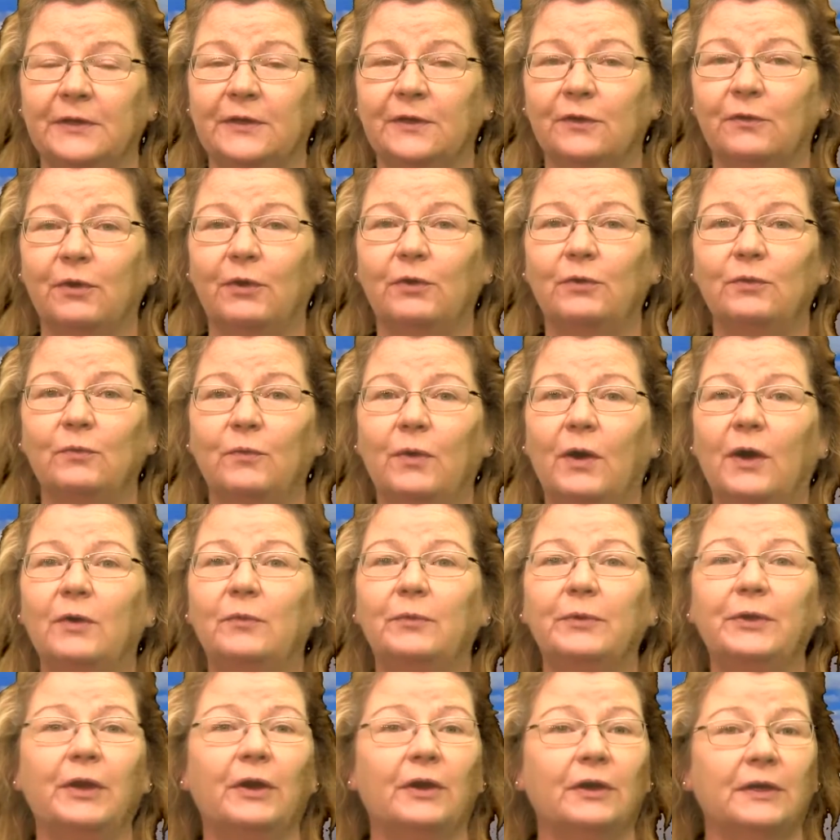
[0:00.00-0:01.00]
Quote, "While
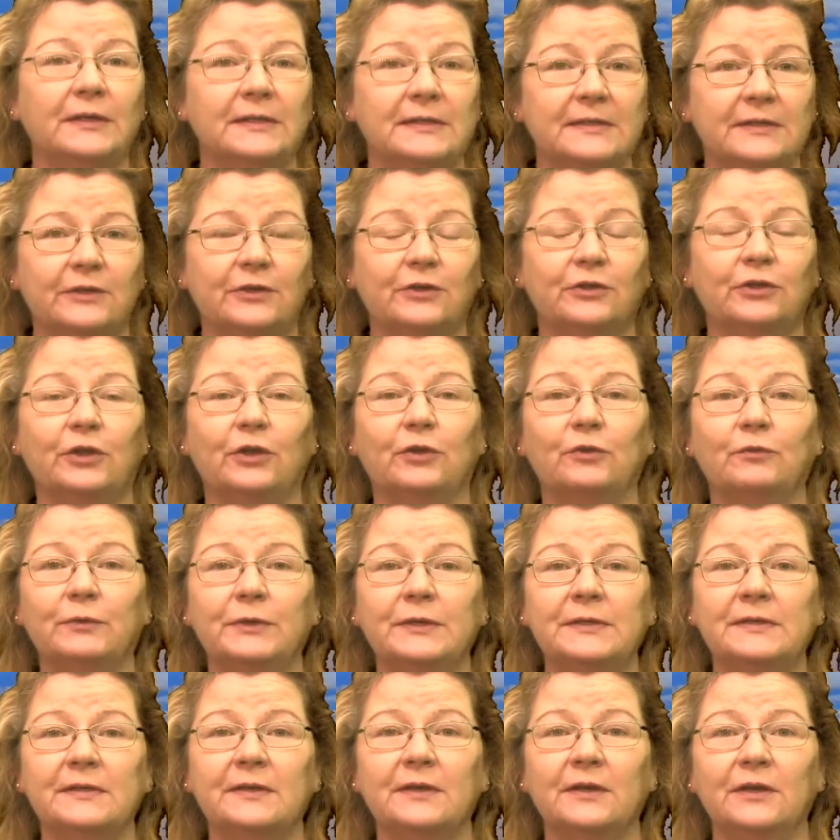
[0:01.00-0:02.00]
we are considered low
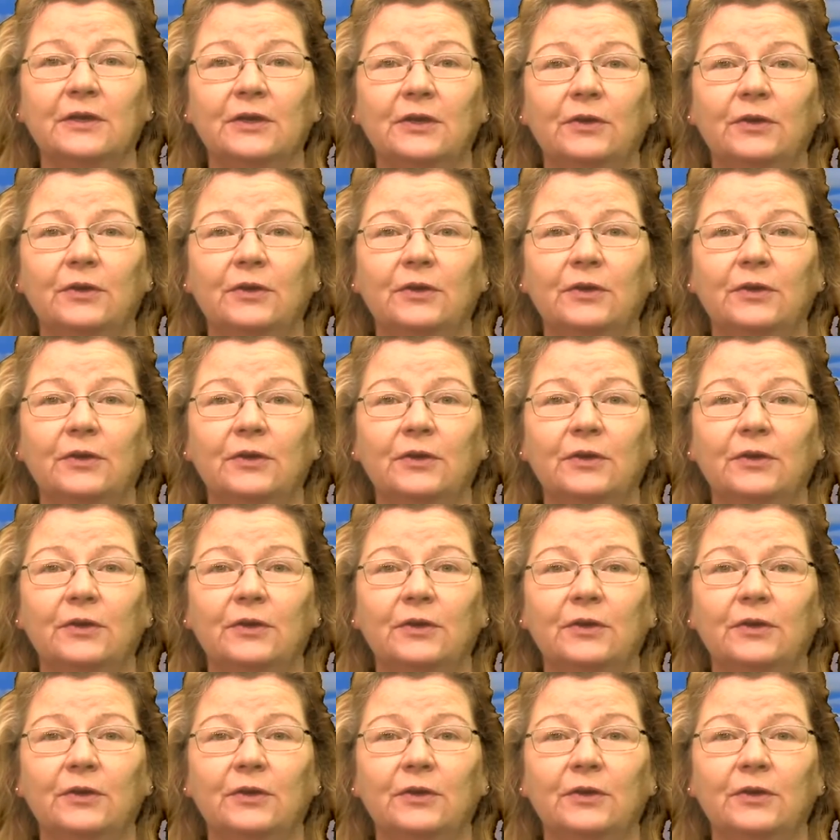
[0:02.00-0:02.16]
risk,